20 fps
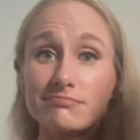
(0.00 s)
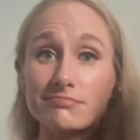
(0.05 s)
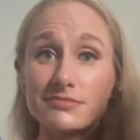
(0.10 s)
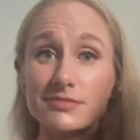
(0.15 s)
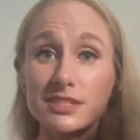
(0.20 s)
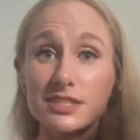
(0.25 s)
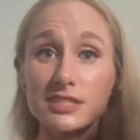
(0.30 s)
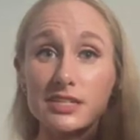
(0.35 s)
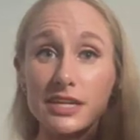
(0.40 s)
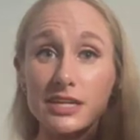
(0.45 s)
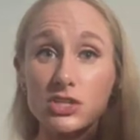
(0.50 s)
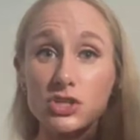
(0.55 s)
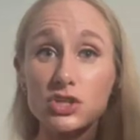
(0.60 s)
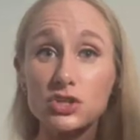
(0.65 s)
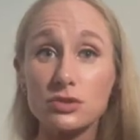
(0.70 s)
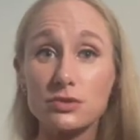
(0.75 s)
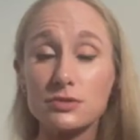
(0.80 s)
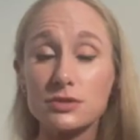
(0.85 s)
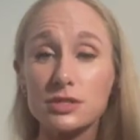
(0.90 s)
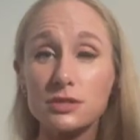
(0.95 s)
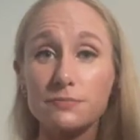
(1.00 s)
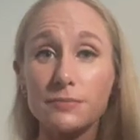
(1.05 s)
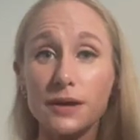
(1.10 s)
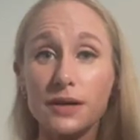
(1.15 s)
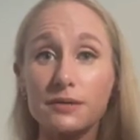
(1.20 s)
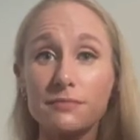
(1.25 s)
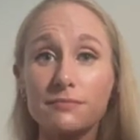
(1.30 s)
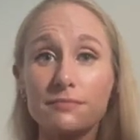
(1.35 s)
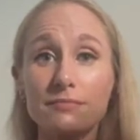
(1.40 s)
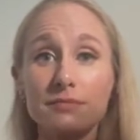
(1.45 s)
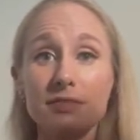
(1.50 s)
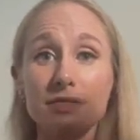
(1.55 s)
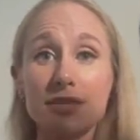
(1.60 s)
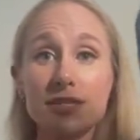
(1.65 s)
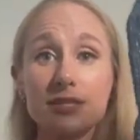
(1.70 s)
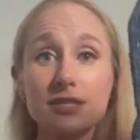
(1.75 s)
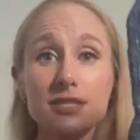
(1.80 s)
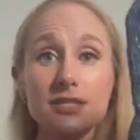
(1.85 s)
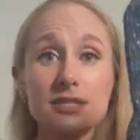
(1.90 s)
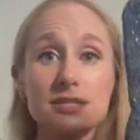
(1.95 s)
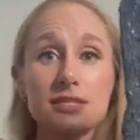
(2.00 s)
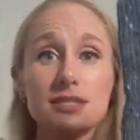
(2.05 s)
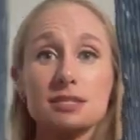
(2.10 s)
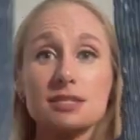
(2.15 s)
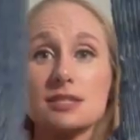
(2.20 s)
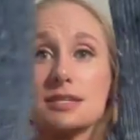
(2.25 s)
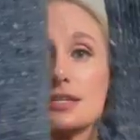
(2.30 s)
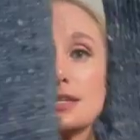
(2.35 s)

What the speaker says: stay tuned. But this